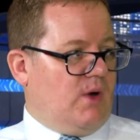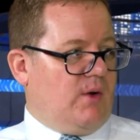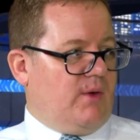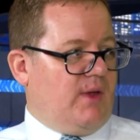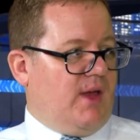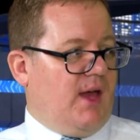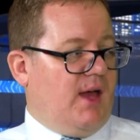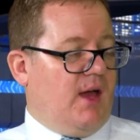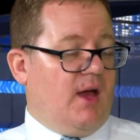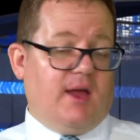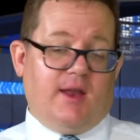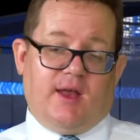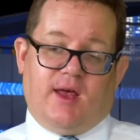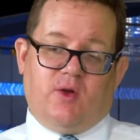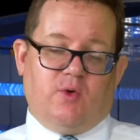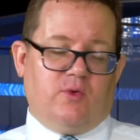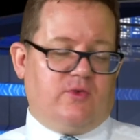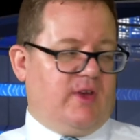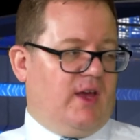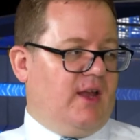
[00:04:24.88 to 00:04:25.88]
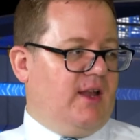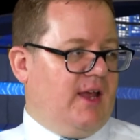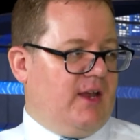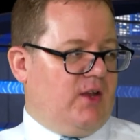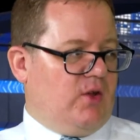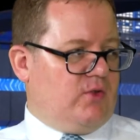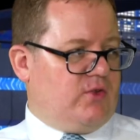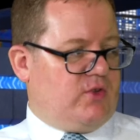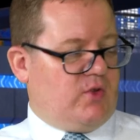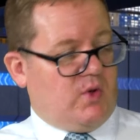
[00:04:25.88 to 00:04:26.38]
yeah, and, and also it
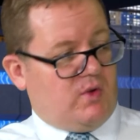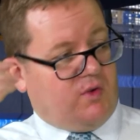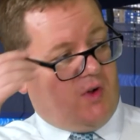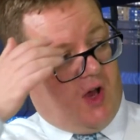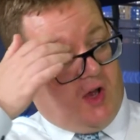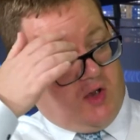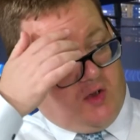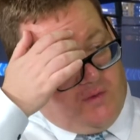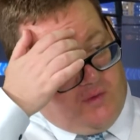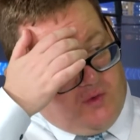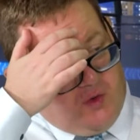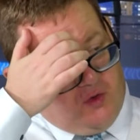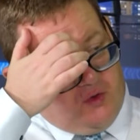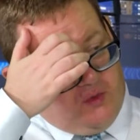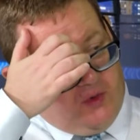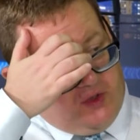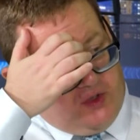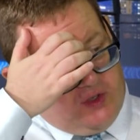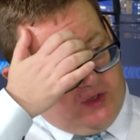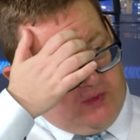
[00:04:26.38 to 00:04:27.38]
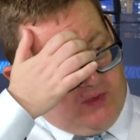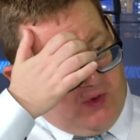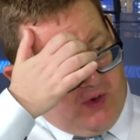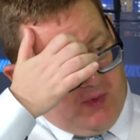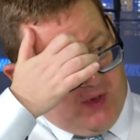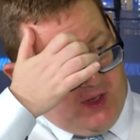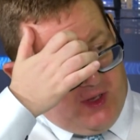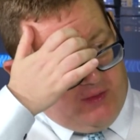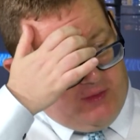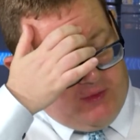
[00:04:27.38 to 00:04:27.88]
led on to Iraq, of course, which yep. was
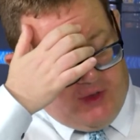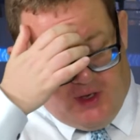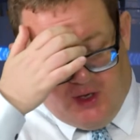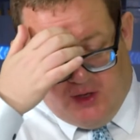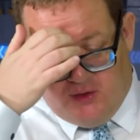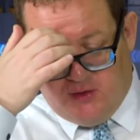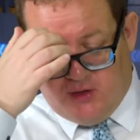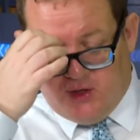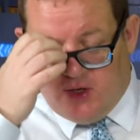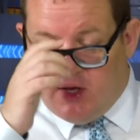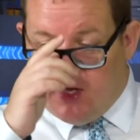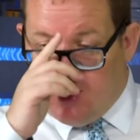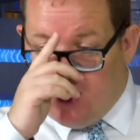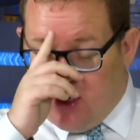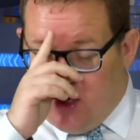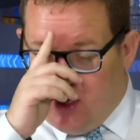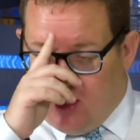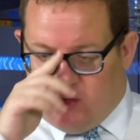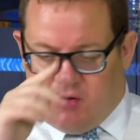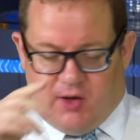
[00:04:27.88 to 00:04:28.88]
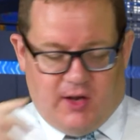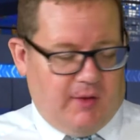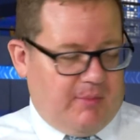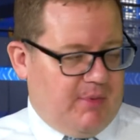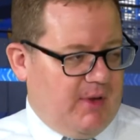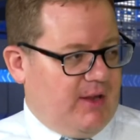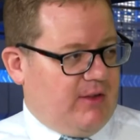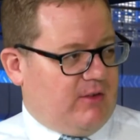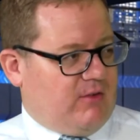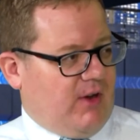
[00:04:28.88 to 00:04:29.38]
probably you know Tony
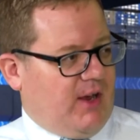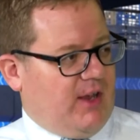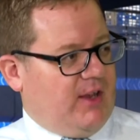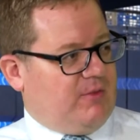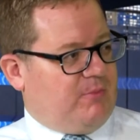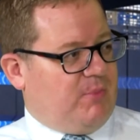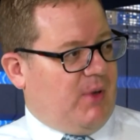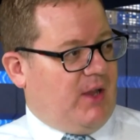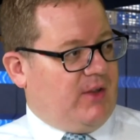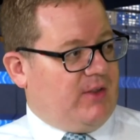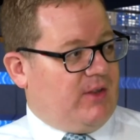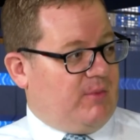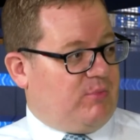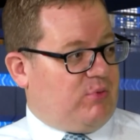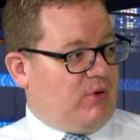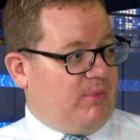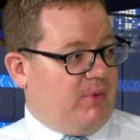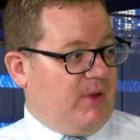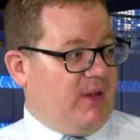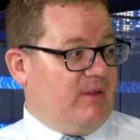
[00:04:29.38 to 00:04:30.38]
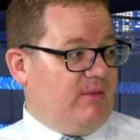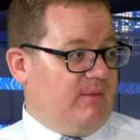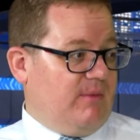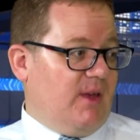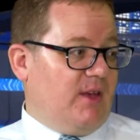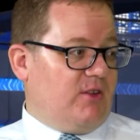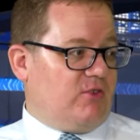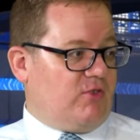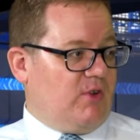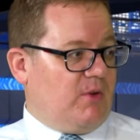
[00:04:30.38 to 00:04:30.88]
Blair's greatest blunder. Probably
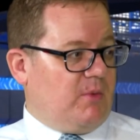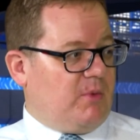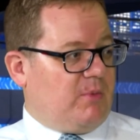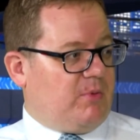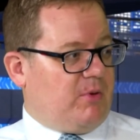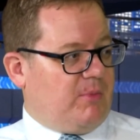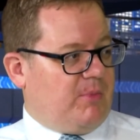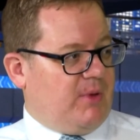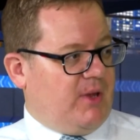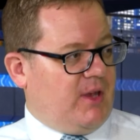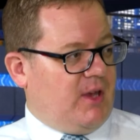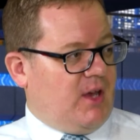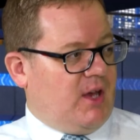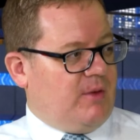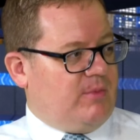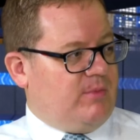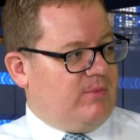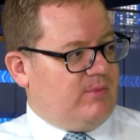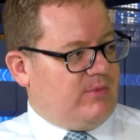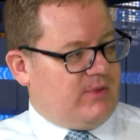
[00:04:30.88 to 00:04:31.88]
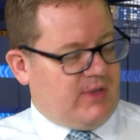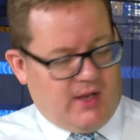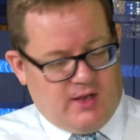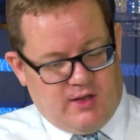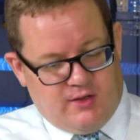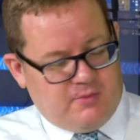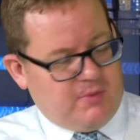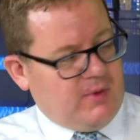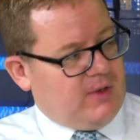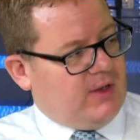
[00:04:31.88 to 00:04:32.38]
history will probably uh, tell
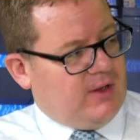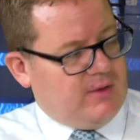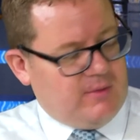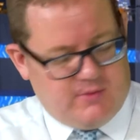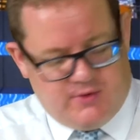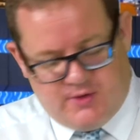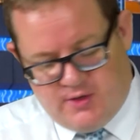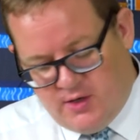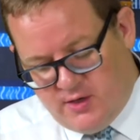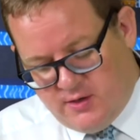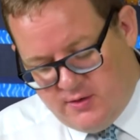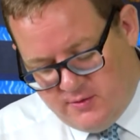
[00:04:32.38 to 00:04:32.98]
us, wouldn't it? So.